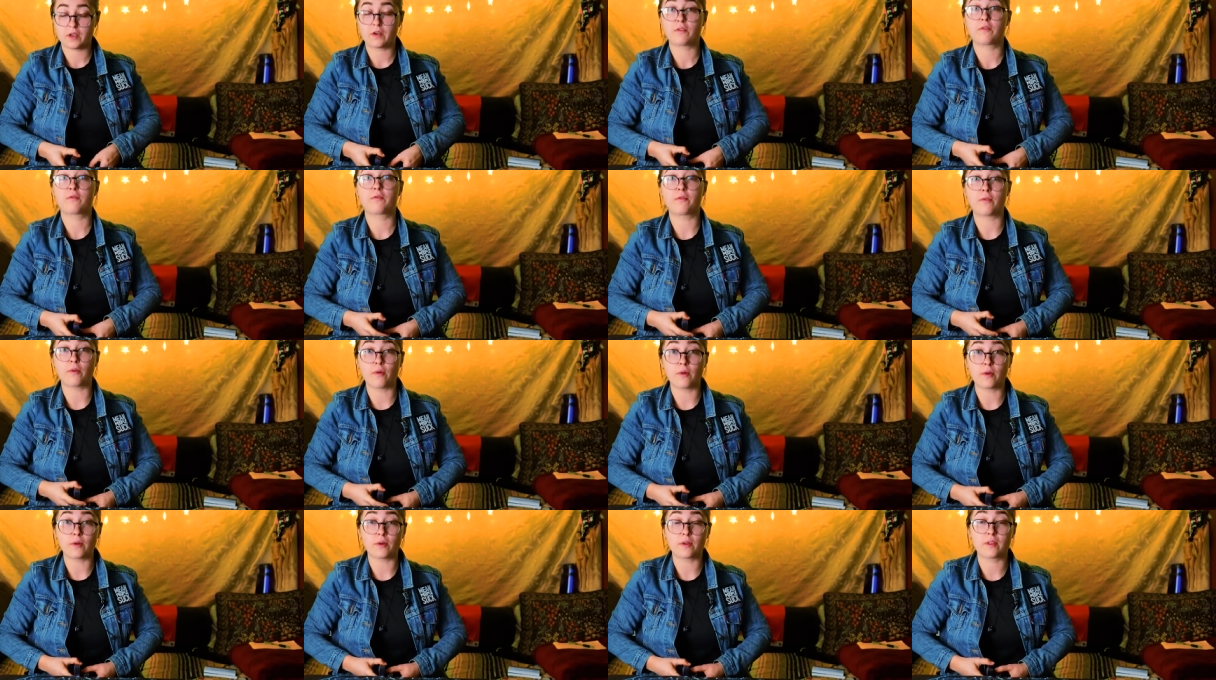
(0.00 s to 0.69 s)

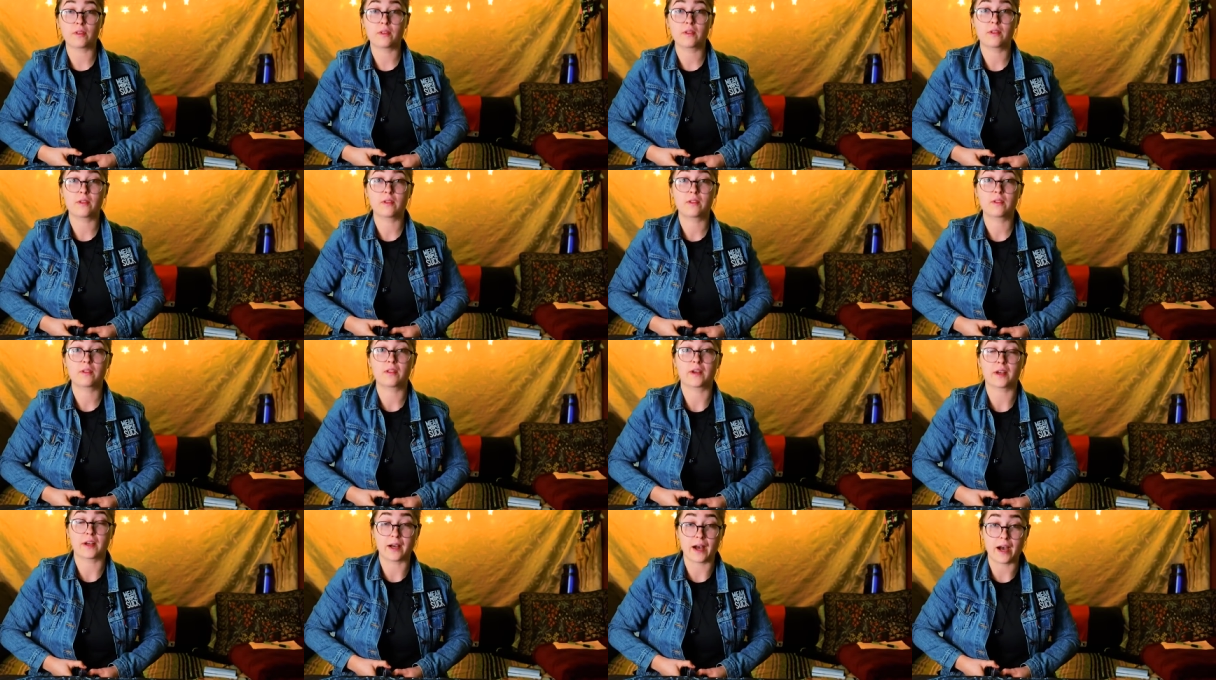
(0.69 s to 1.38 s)
For
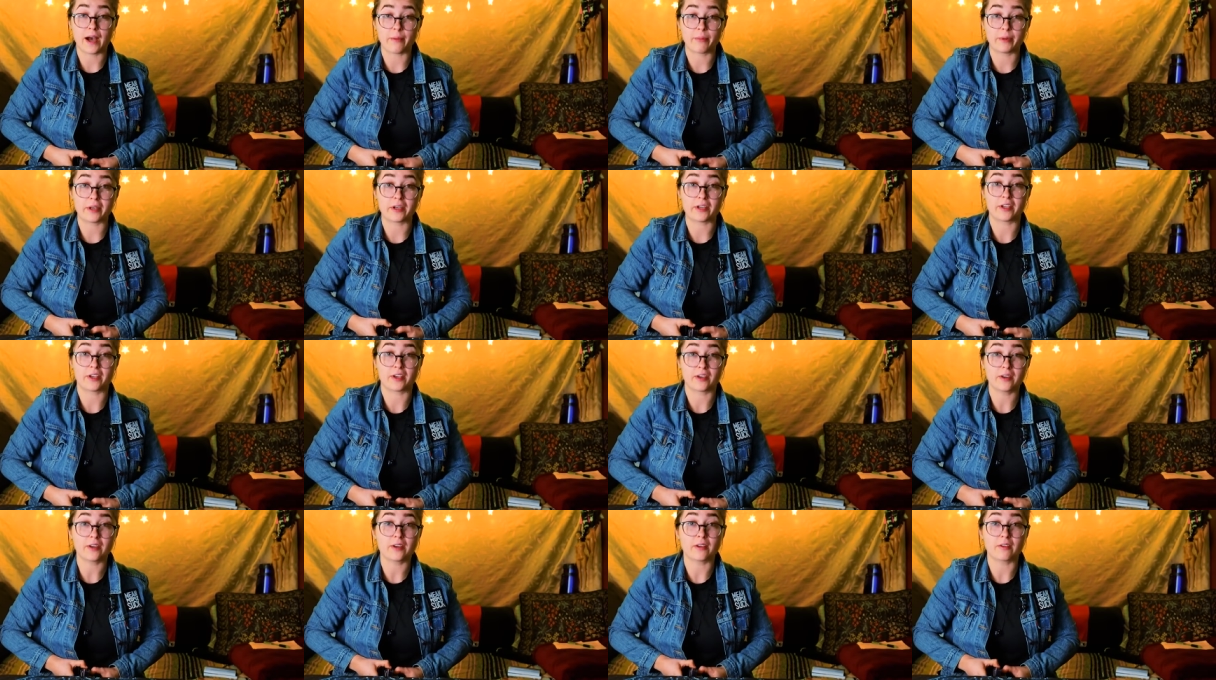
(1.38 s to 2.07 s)
the common
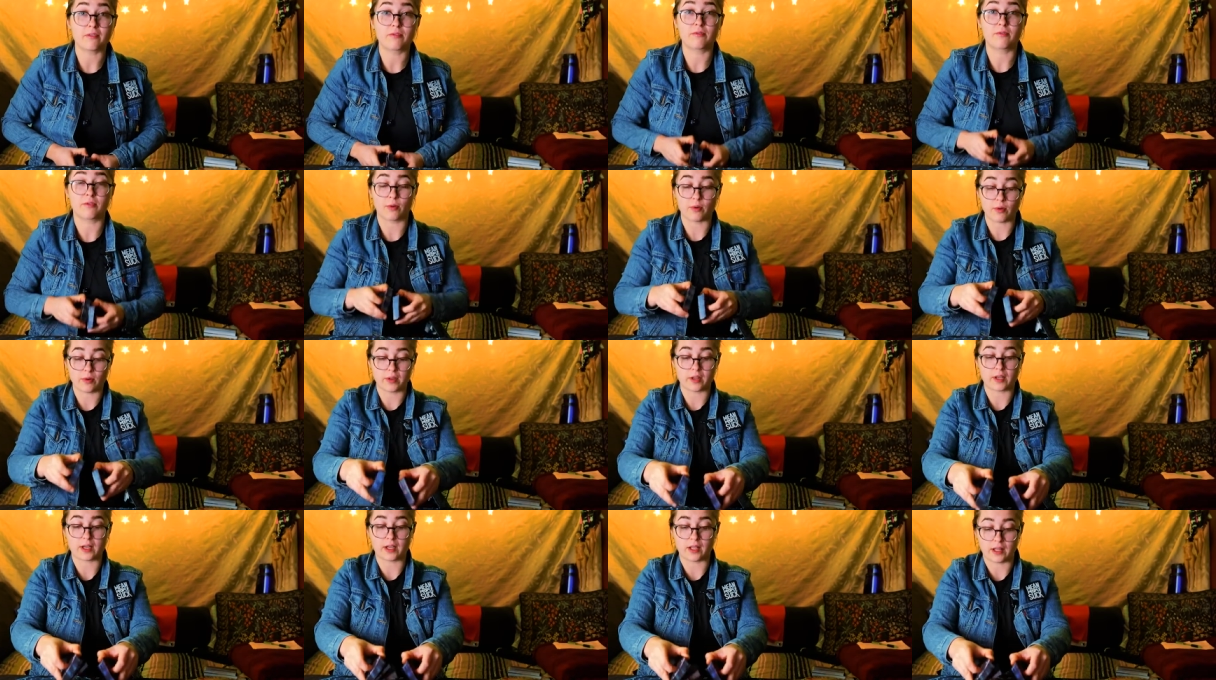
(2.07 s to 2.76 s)
good,
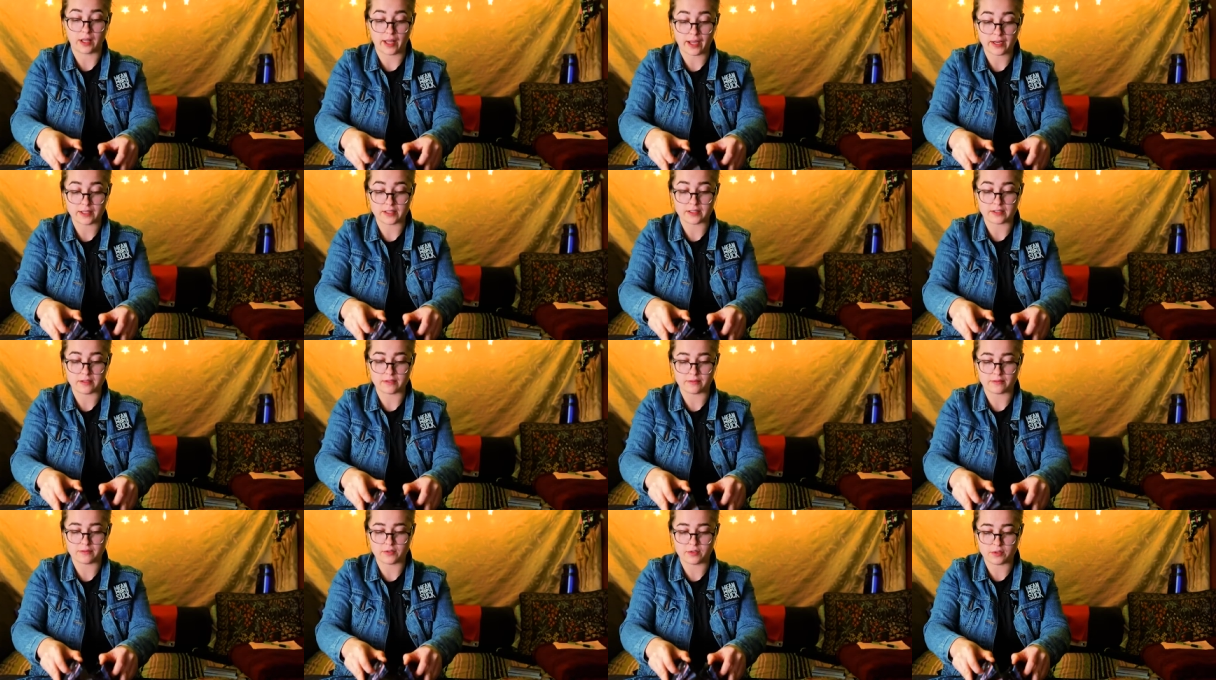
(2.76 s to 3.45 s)
for the collective.